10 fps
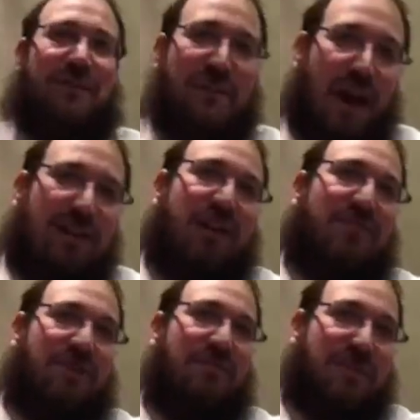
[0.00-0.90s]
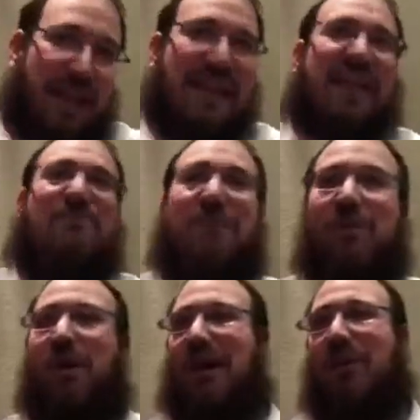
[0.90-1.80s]
I love them. They gave me
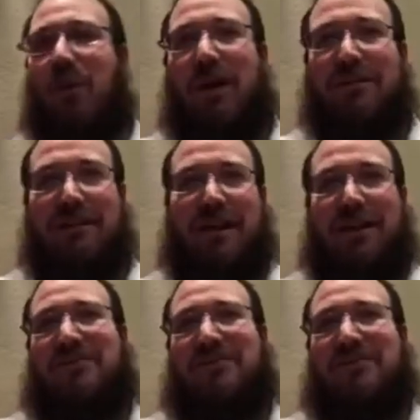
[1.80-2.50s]
what I want in life.